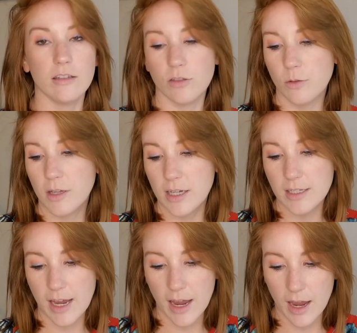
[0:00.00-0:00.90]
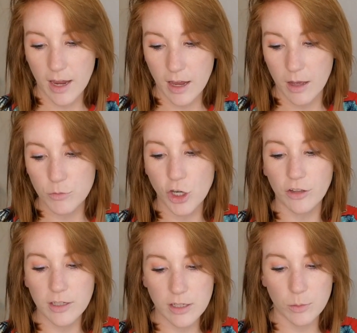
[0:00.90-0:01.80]
So I'm going to take
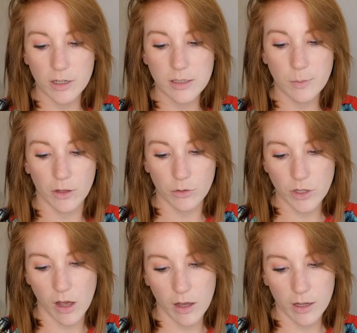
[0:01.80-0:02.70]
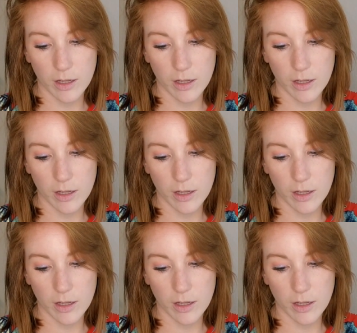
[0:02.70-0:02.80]
Charlotte Tilbury's Pillow Talk.